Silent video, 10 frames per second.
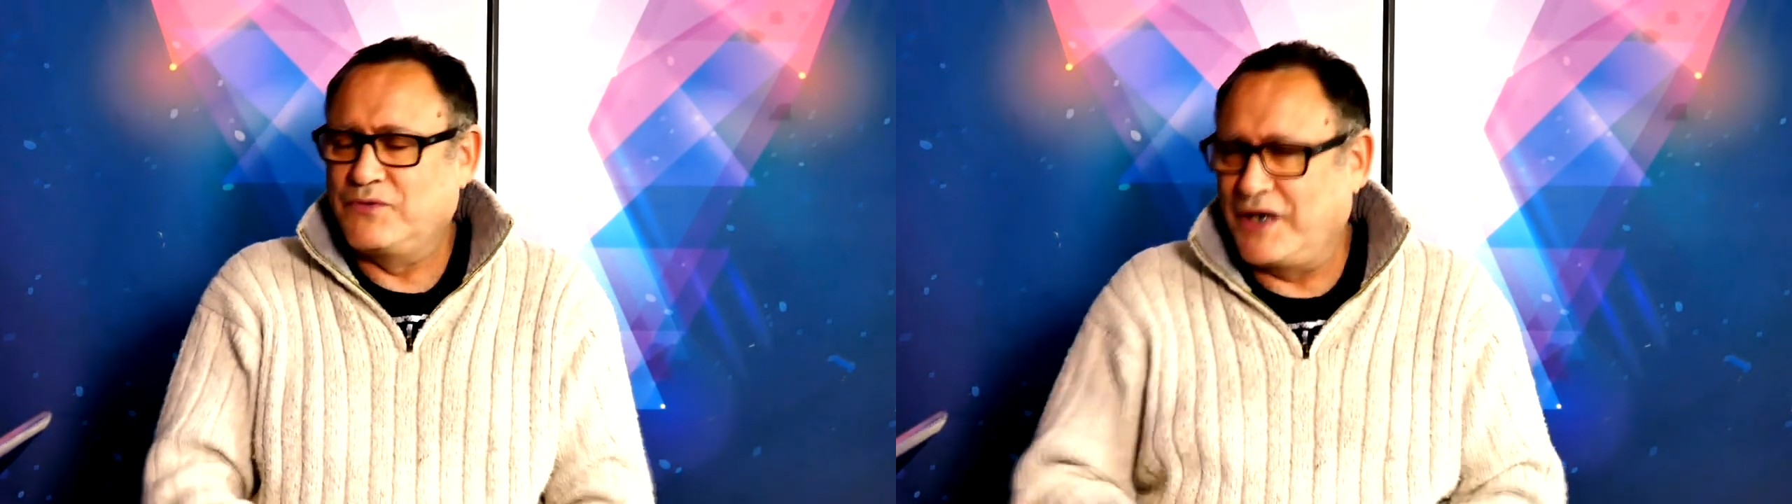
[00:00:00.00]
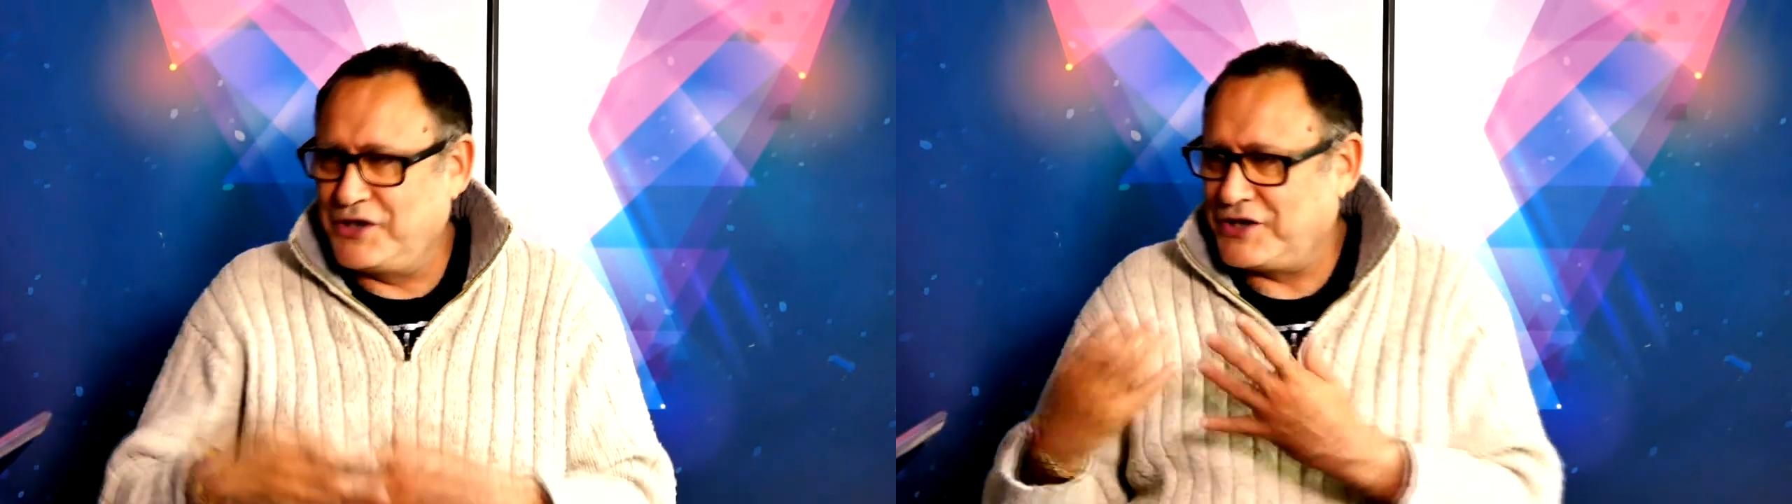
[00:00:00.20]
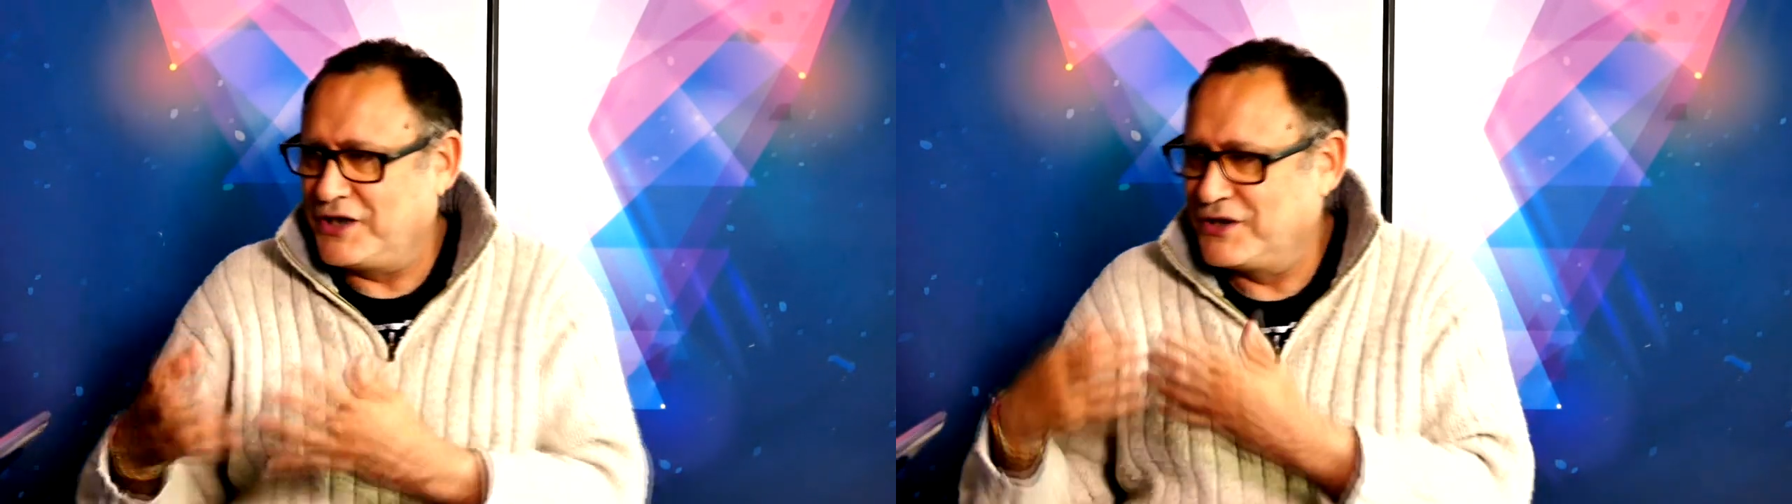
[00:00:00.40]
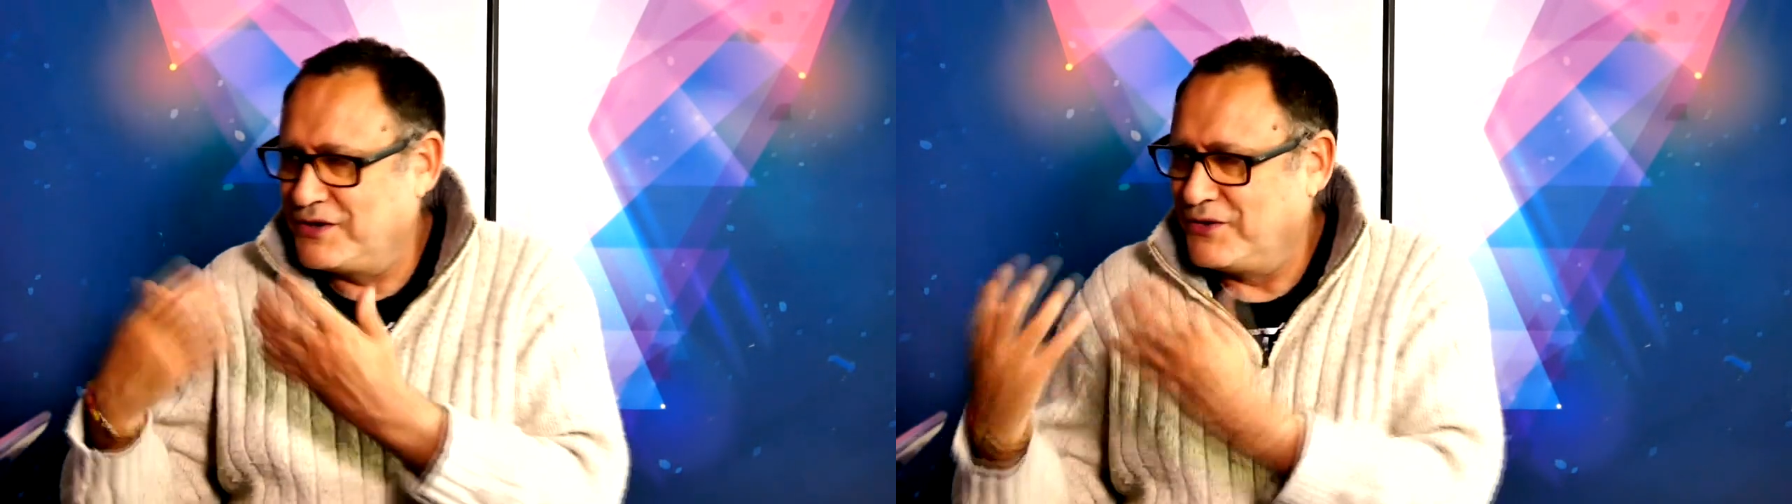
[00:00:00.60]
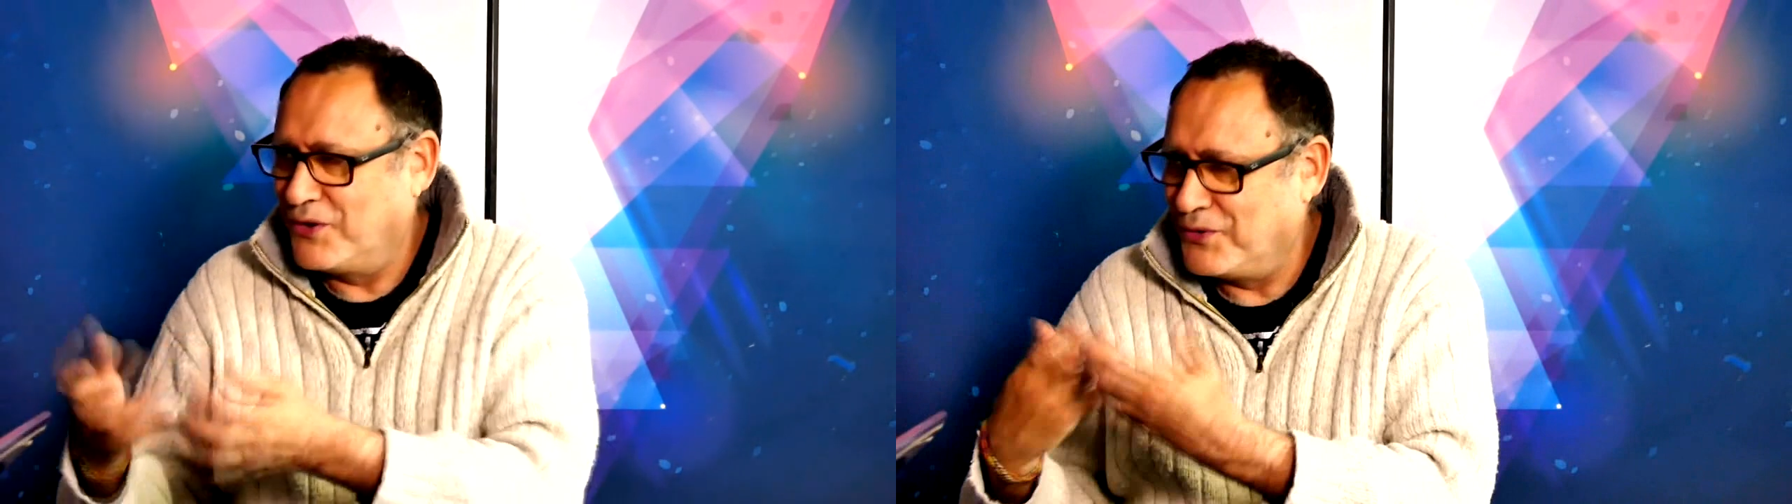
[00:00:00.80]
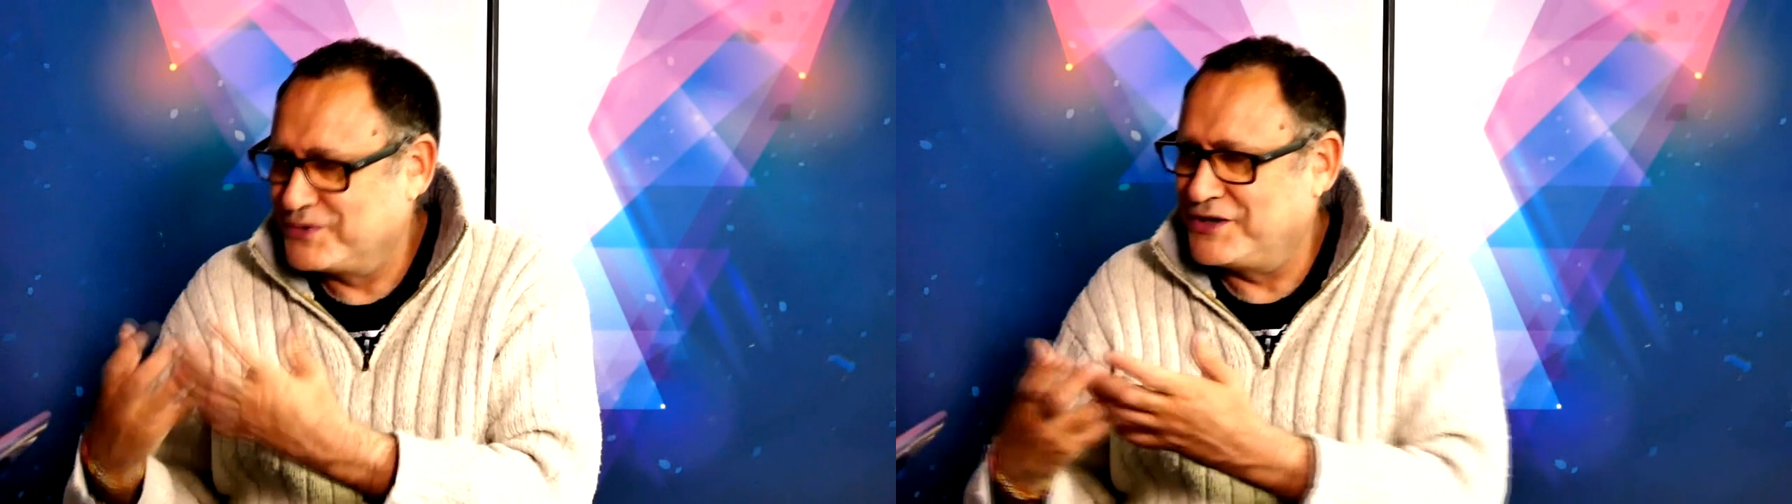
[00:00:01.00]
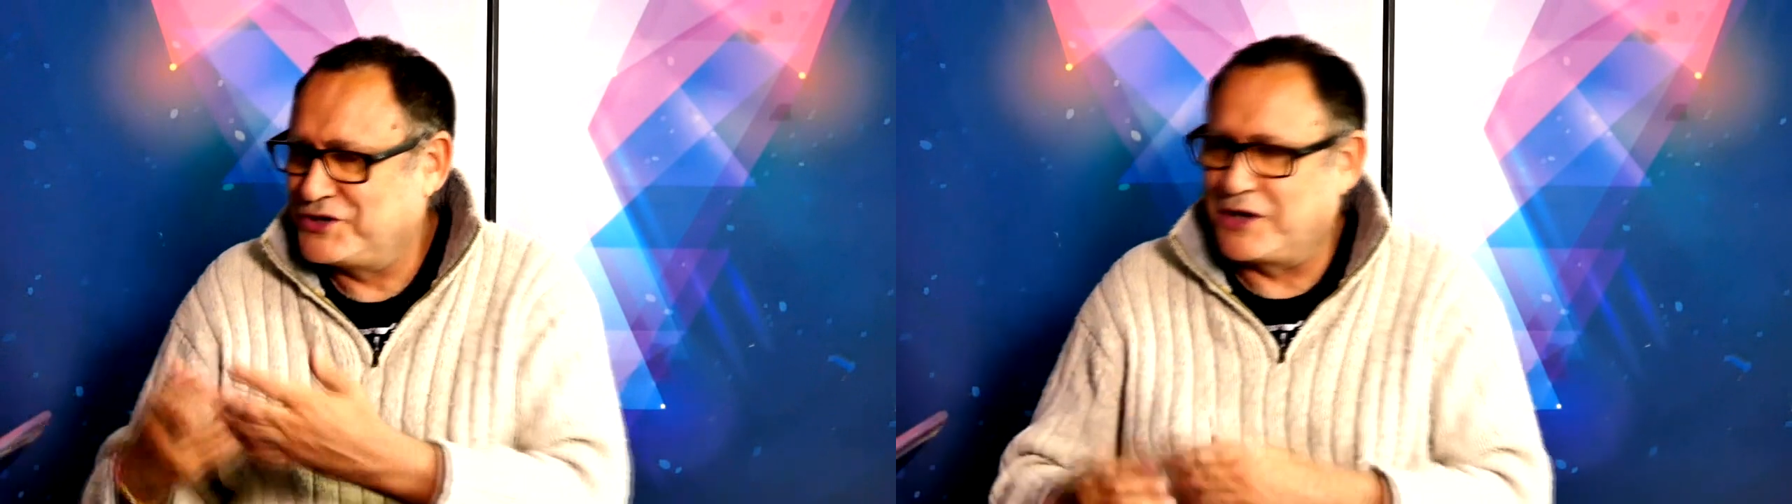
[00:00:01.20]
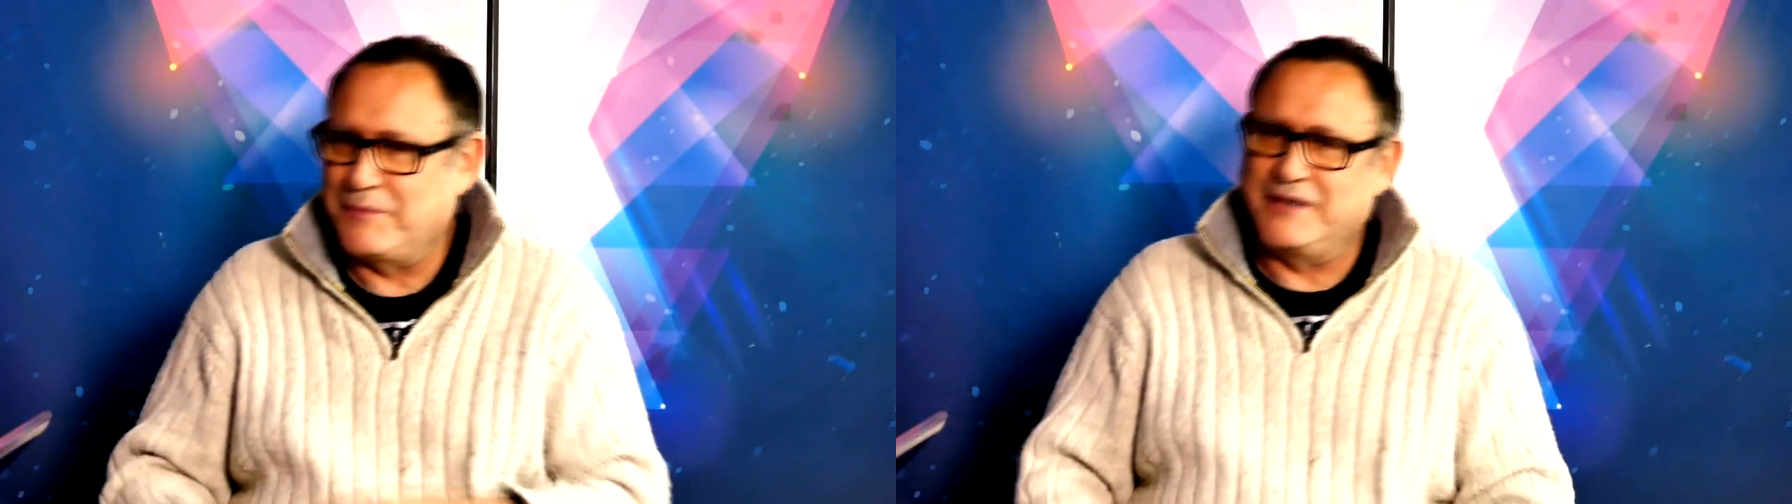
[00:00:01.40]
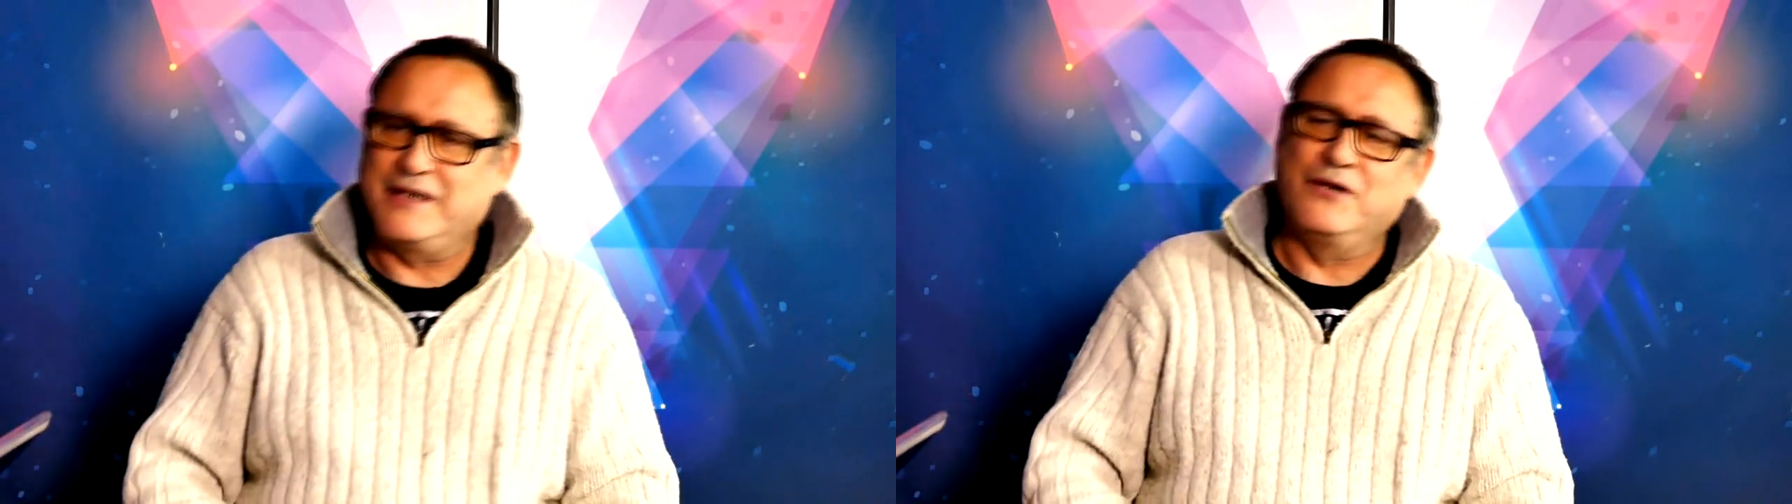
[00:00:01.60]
racial laws in Germany.